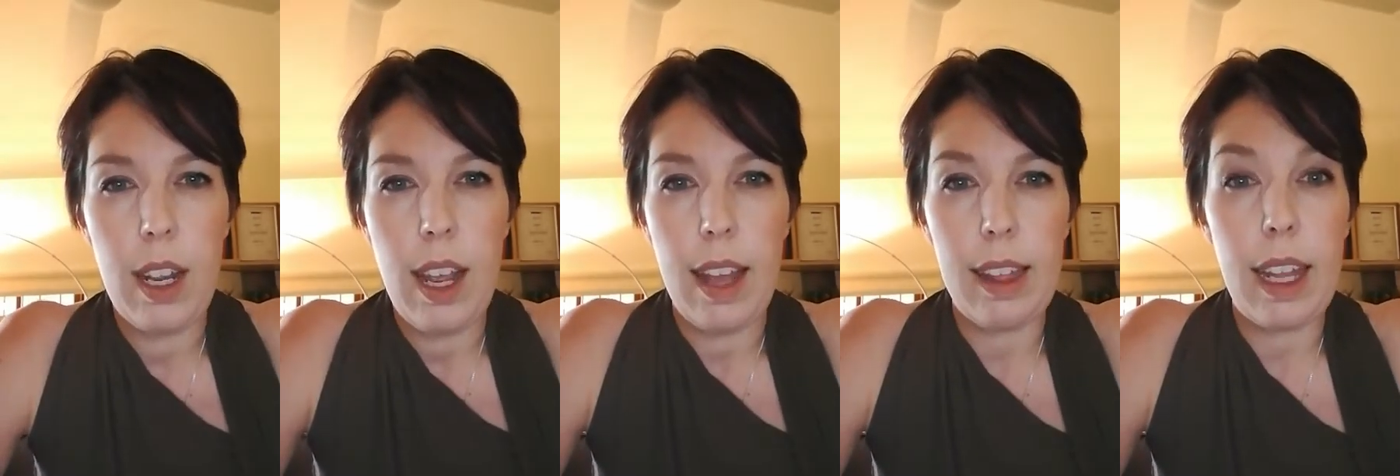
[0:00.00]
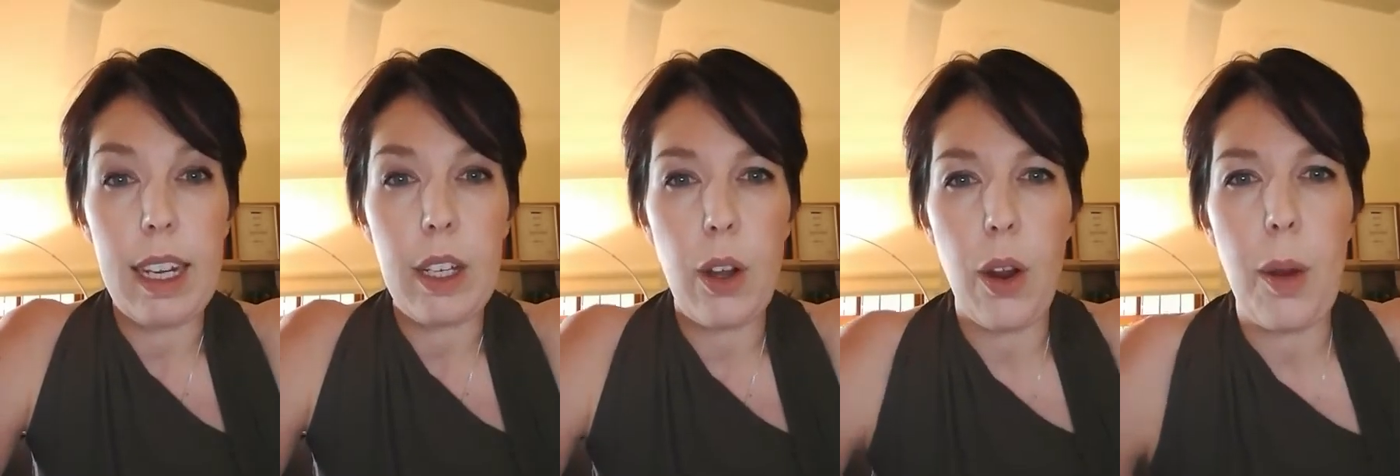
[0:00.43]
And letting
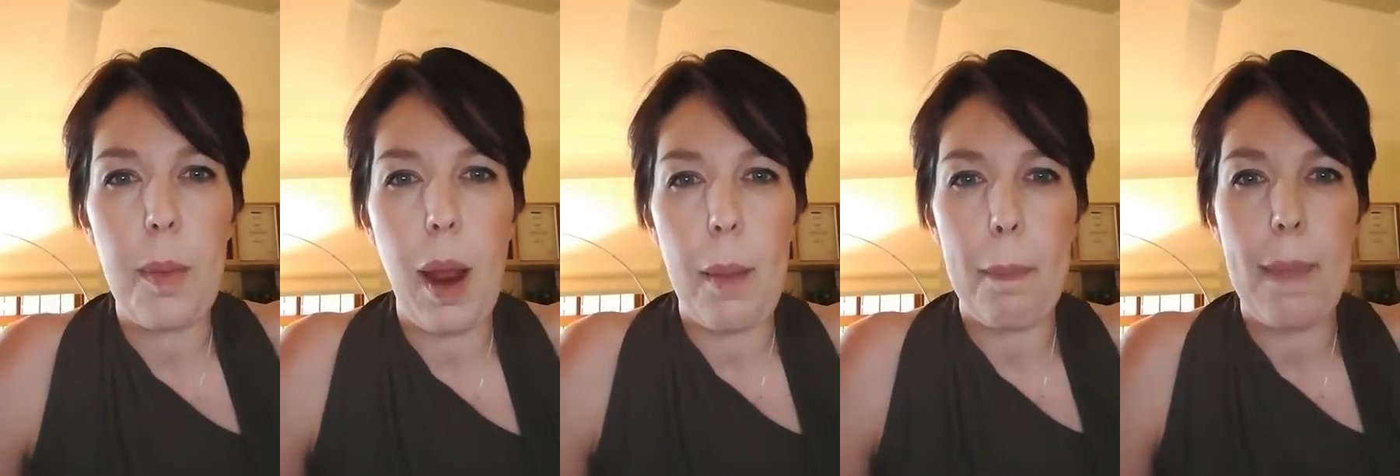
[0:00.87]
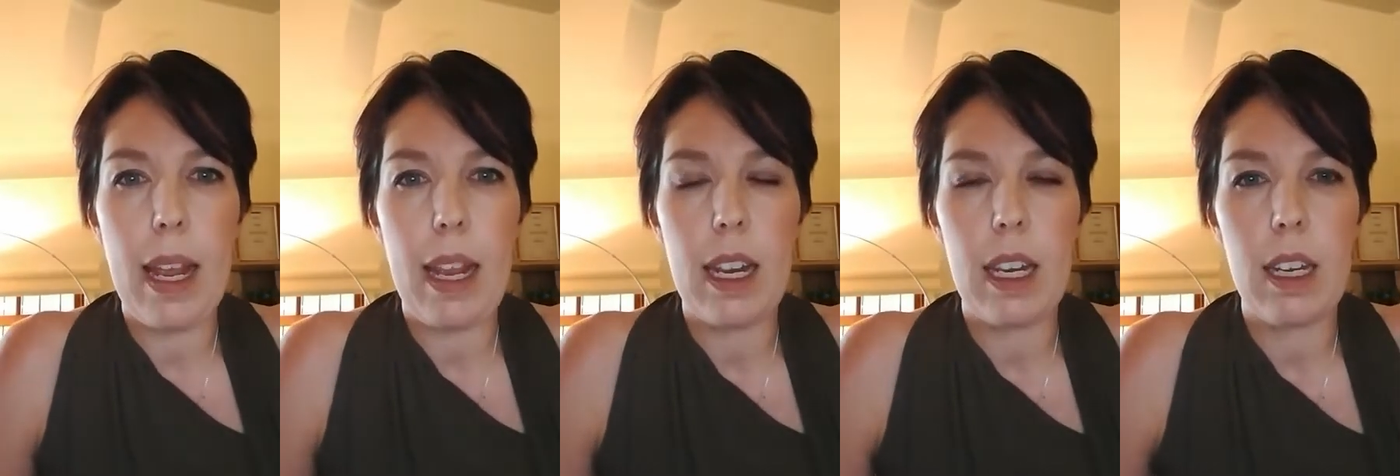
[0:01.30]
go might
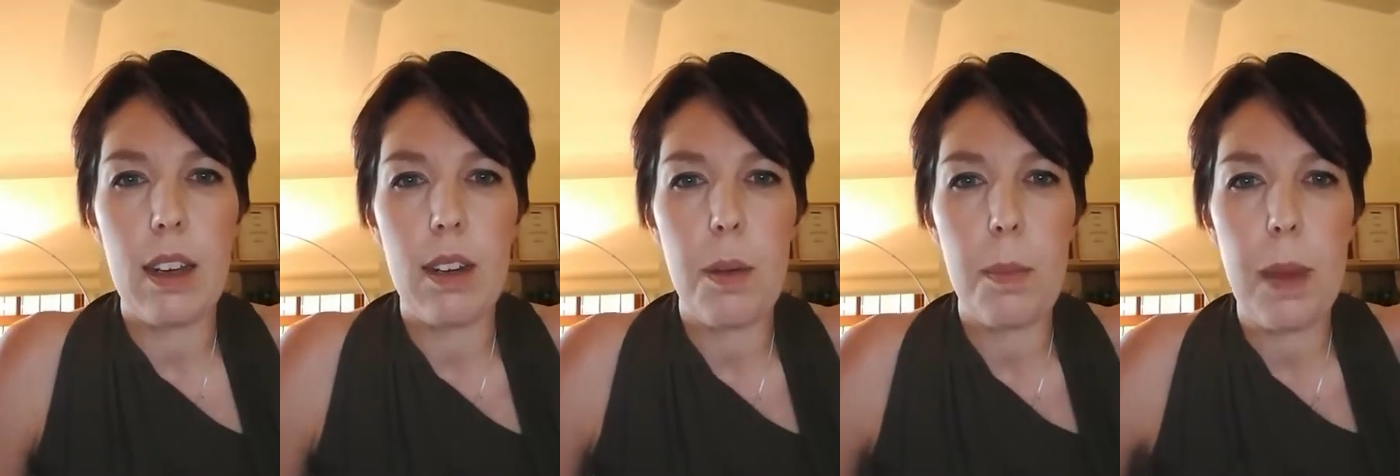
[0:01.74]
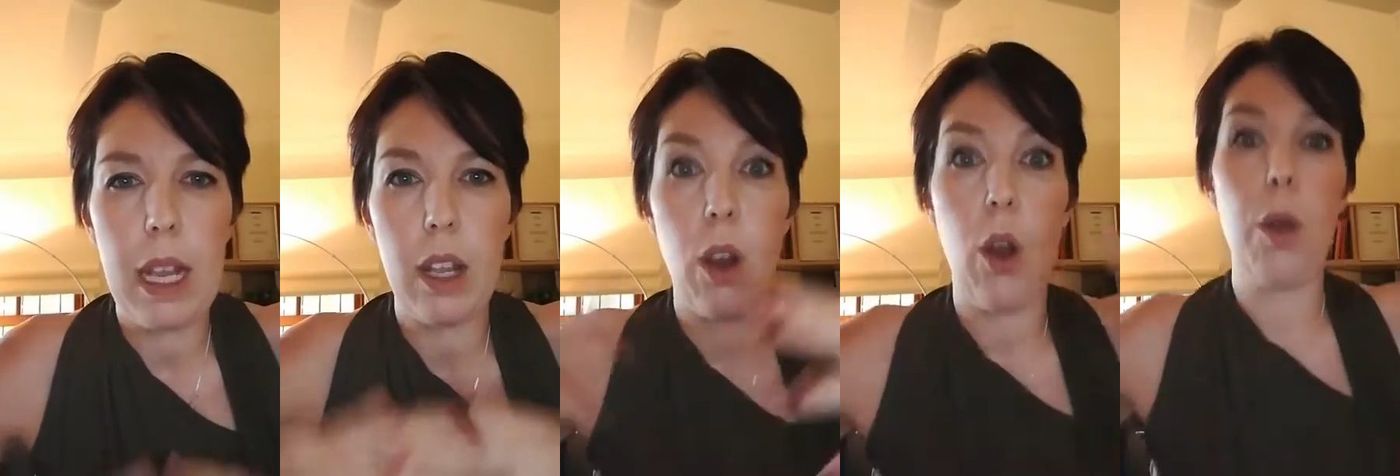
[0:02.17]
mean
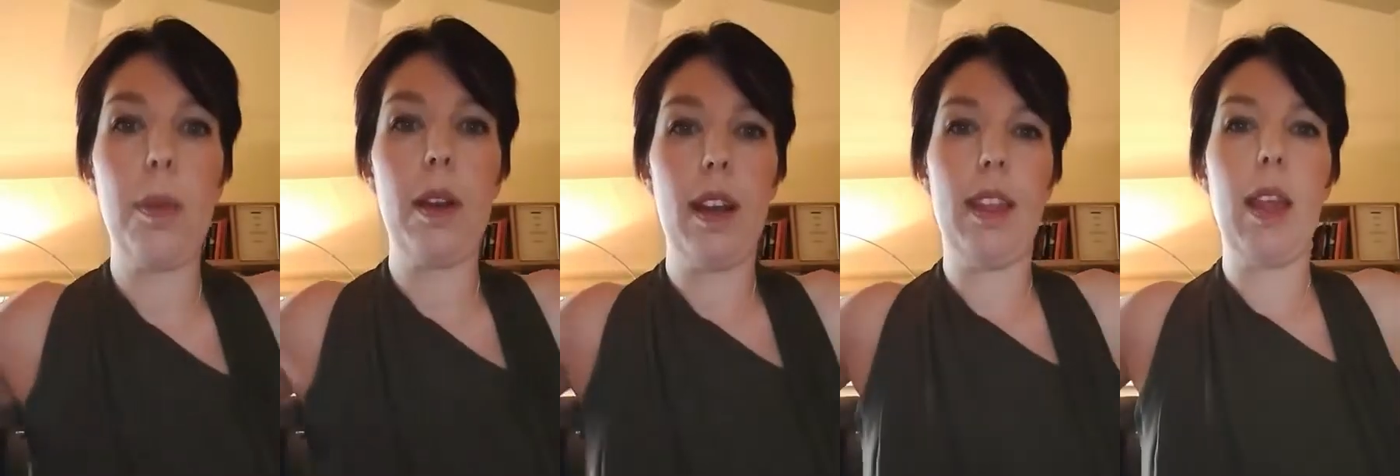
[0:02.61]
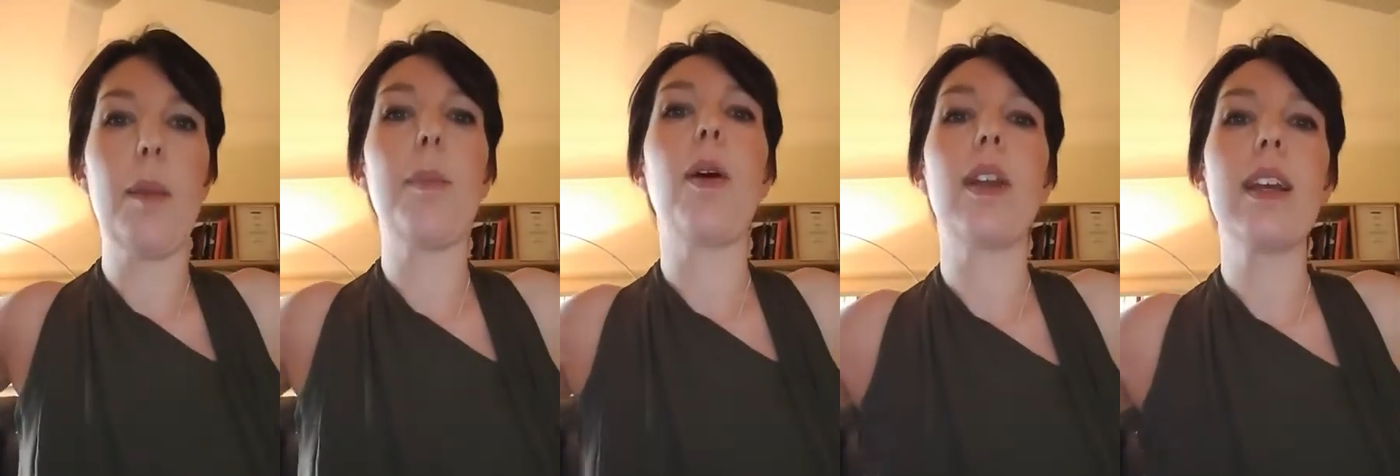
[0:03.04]
being open in their
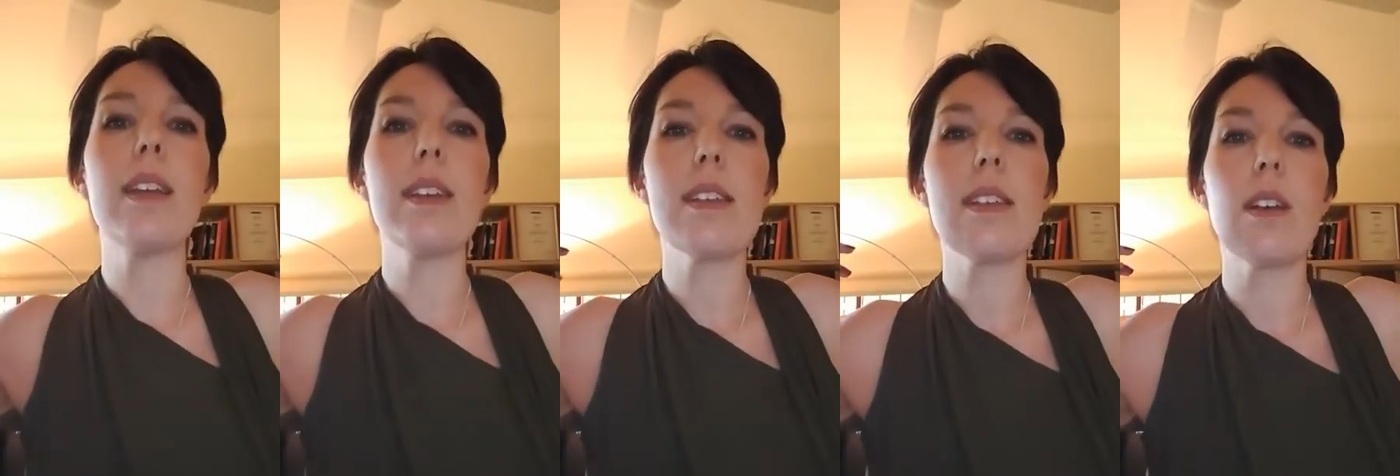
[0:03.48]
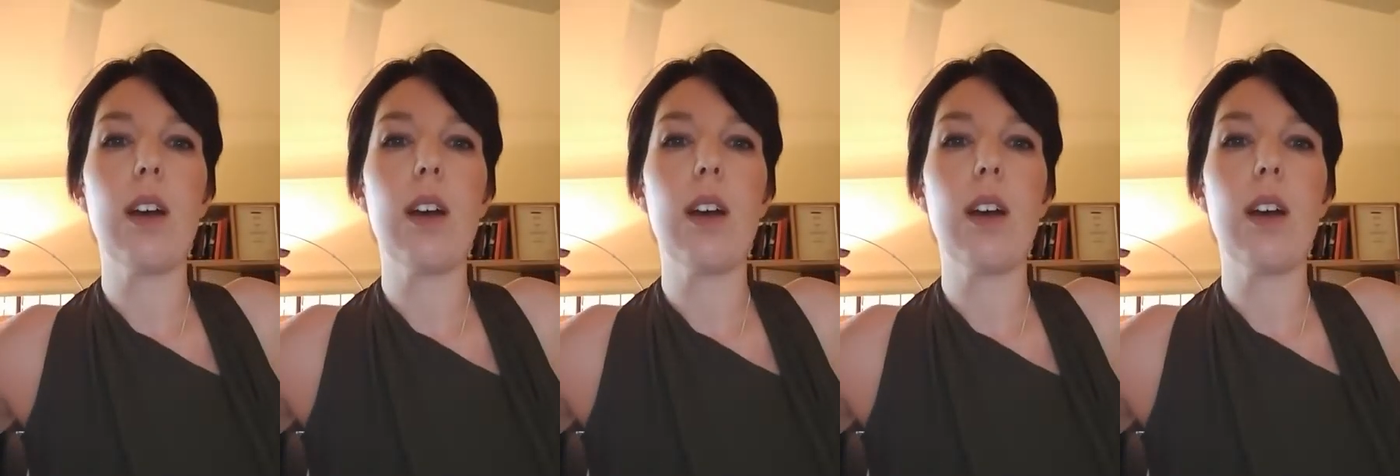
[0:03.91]
bodies,